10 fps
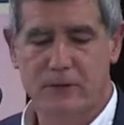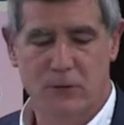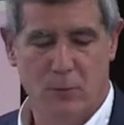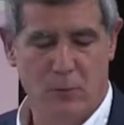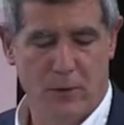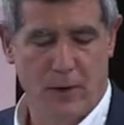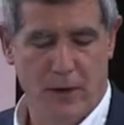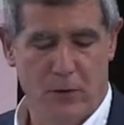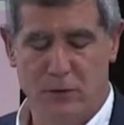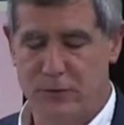to uh,
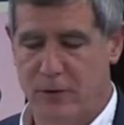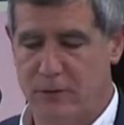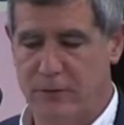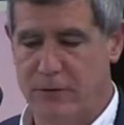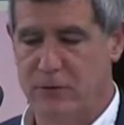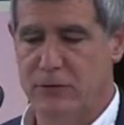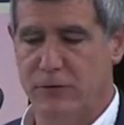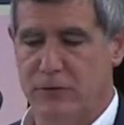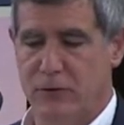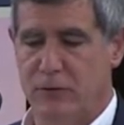Aristotle in the
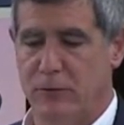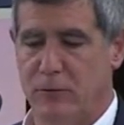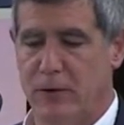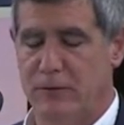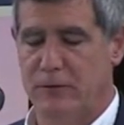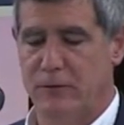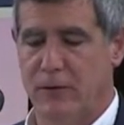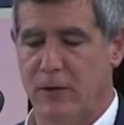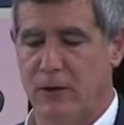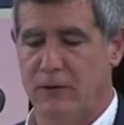13th century, what,
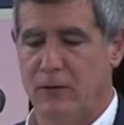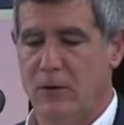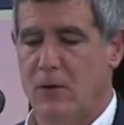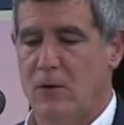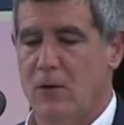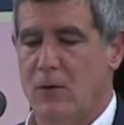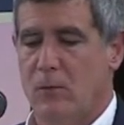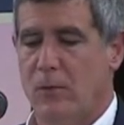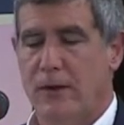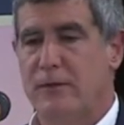uh,
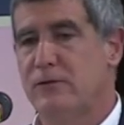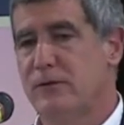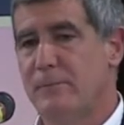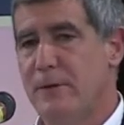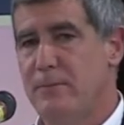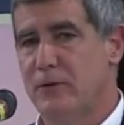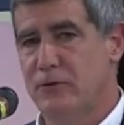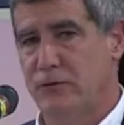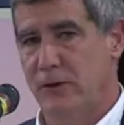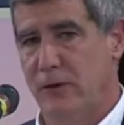what I think some people are
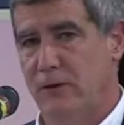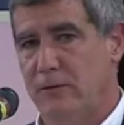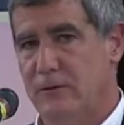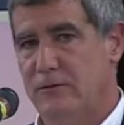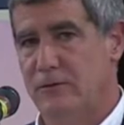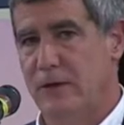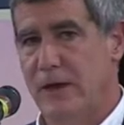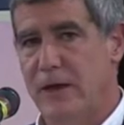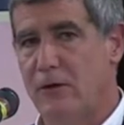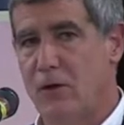seeing is an
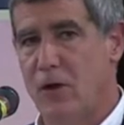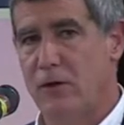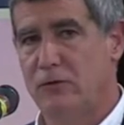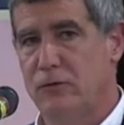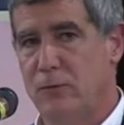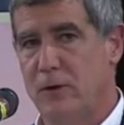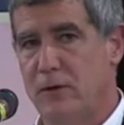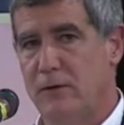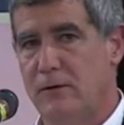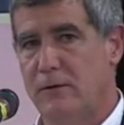analog to
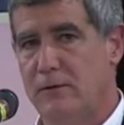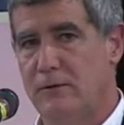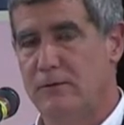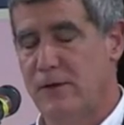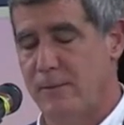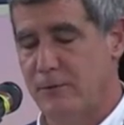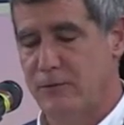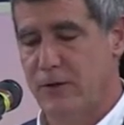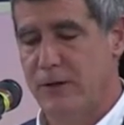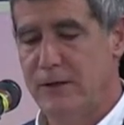what Thomas
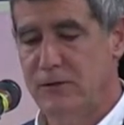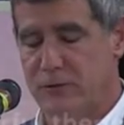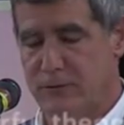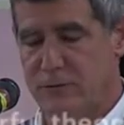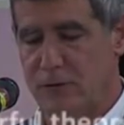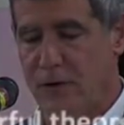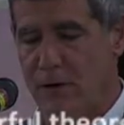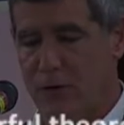thought he saw in